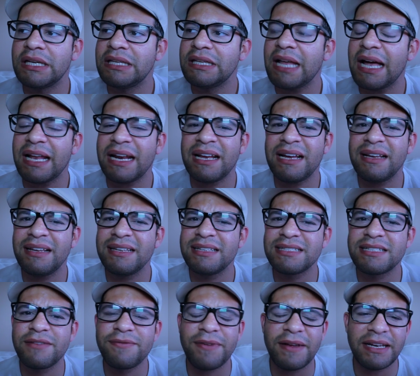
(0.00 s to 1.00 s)
Lara
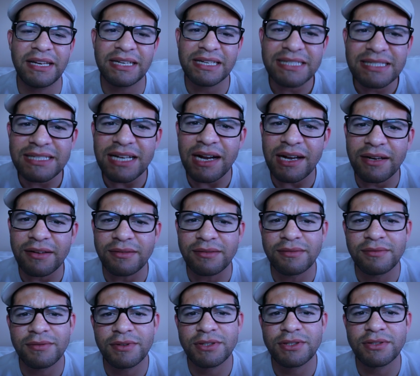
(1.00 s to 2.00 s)
is defending his
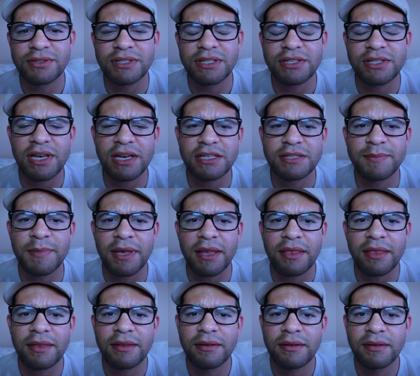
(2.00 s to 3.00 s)
title versus Ishe Smith.